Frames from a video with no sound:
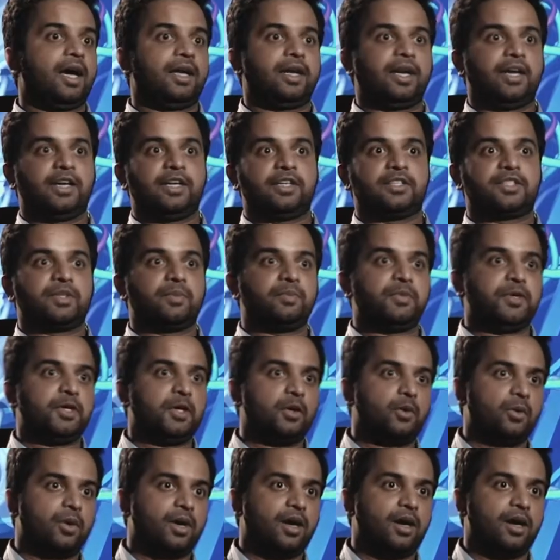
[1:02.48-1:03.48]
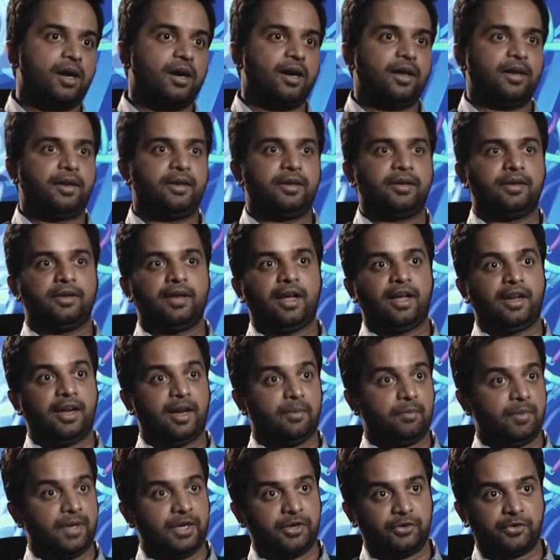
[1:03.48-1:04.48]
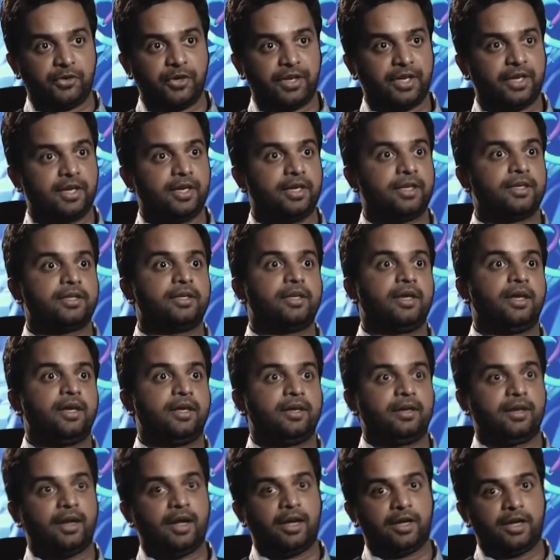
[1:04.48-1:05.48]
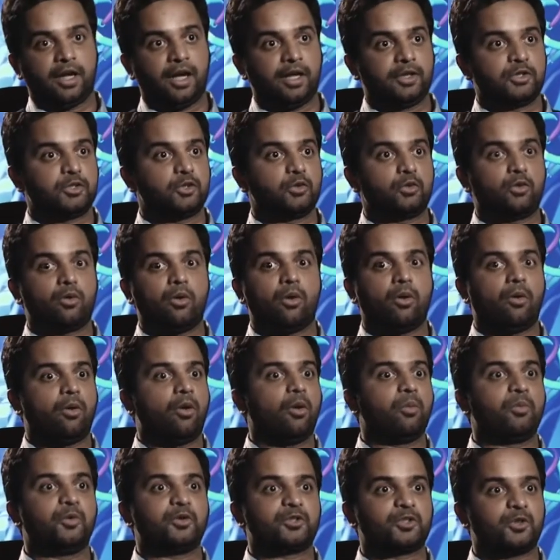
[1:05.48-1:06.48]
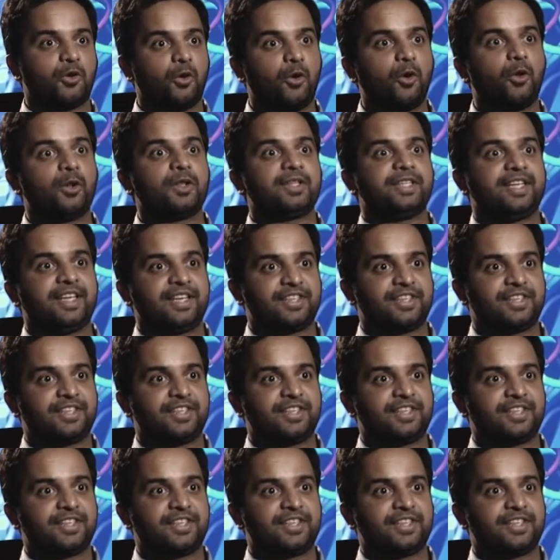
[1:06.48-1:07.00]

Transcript: and I did some yoga and I played cricket and I took almost all the